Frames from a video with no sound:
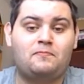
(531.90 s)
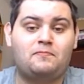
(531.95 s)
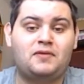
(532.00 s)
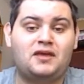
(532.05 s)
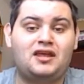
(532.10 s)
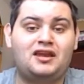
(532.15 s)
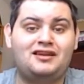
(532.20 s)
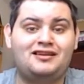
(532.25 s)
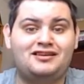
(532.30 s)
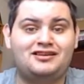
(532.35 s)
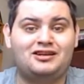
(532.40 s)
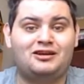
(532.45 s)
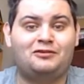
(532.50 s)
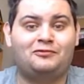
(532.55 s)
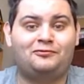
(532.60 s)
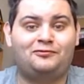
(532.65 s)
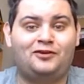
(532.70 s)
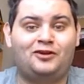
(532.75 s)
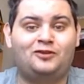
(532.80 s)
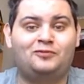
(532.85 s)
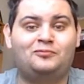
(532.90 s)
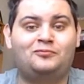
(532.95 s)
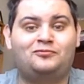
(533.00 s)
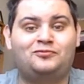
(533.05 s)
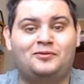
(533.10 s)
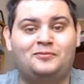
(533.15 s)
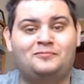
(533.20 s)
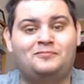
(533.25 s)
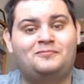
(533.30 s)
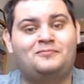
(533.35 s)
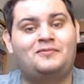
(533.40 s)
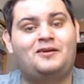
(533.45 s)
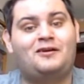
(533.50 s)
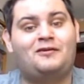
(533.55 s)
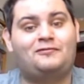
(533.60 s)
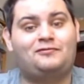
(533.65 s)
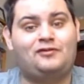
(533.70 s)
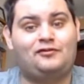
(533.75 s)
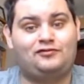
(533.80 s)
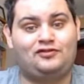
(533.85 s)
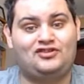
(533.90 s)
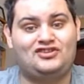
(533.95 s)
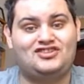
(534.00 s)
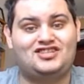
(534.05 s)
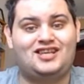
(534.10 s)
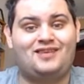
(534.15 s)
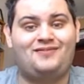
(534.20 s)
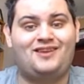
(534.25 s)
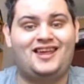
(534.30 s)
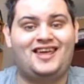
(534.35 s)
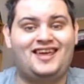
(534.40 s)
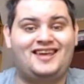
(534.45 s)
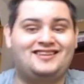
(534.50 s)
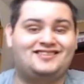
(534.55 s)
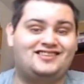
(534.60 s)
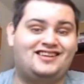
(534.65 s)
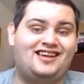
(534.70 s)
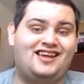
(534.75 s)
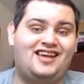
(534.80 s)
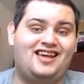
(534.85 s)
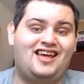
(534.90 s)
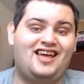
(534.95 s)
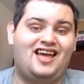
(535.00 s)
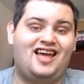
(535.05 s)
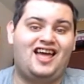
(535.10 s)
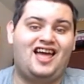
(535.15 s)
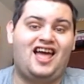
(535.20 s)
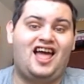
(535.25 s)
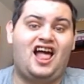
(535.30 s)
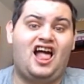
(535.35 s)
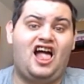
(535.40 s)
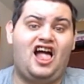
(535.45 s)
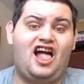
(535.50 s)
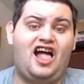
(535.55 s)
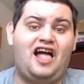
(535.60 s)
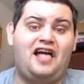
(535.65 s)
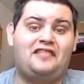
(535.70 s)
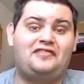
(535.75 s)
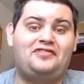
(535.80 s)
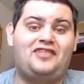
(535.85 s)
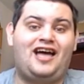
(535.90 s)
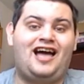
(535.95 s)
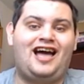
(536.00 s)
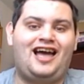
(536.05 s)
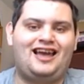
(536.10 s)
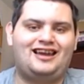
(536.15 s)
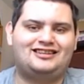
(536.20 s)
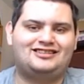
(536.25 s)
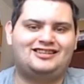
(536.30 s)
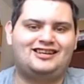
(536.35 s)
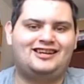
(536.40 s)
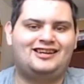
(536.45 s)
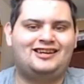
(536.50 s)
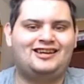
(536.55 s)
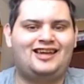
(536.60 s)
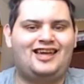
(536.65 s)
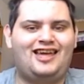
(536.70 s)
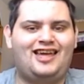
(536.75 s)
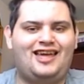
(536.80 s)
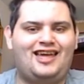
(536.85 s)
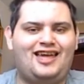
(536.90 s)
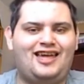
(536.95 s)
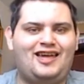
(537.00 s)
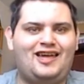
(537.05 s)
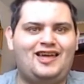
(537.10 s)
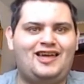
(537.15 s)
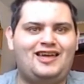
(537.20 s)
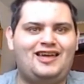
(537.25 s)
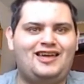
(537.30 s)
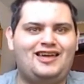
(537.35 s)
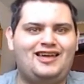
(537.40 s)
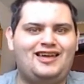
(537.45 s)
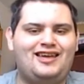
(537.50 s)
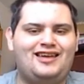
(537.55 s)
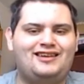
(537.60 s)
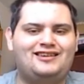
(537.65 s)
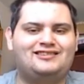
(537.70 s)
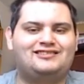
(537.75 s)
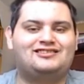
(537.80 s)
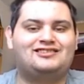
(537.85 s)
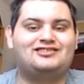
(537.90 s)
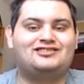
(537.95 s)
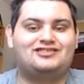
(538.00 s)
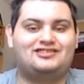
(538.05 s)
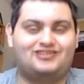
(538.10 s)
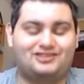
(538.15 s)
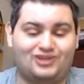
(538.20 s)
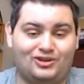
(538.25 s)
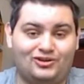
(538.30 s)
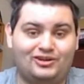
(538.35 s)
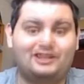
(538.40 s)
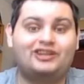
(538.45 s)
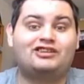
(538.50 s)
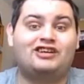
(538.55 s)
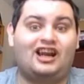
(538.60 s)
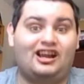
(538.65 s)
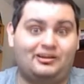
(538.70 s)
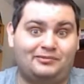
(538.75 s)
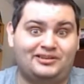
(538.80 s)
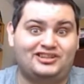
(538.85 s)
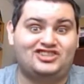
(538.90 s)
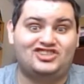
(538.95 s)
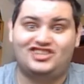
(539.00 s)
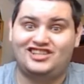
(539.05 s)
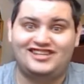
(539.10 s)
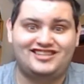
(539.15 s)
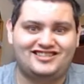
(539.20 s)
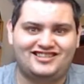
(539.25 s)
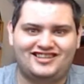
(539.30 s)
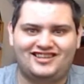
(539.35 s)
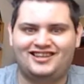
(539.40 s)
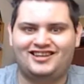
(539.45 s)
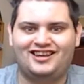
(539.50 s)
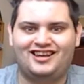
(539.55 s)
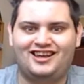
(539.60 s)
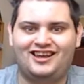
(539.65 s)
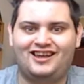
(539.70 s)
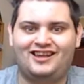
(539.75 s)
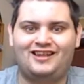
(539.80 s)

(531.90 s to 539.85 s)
being an adult film from the 70s, the acting is so incredibly cheesy